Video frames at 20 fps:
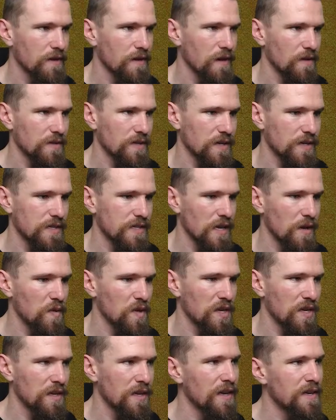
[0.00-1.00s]
I was going to say
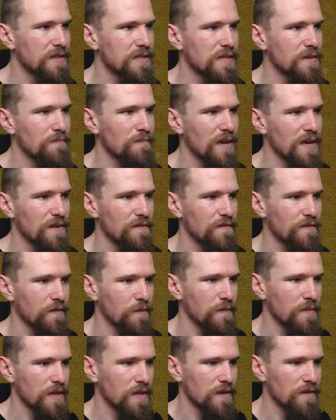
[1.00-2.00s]
we can get some meat
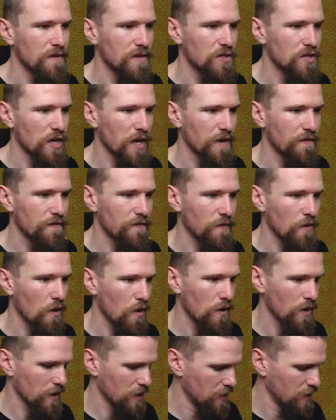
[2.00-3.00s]
from the giant
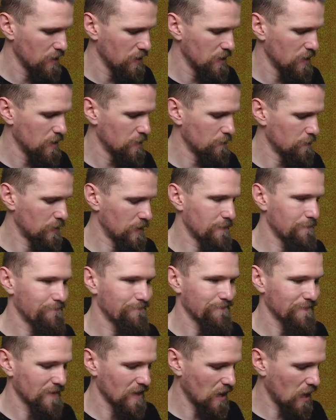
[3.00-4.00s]
frog, but
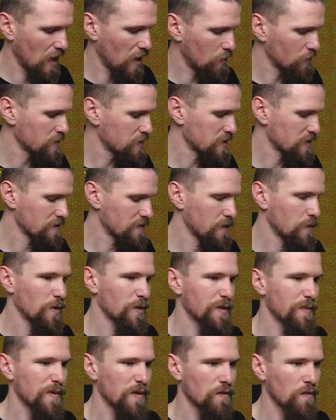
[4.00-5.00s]
I honestly think we're
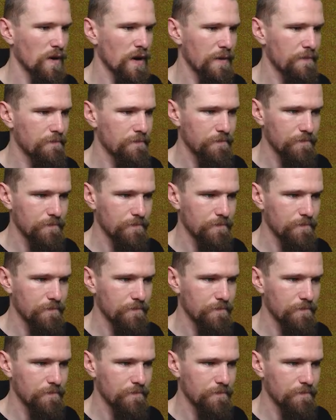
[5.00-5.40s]
going to be alright.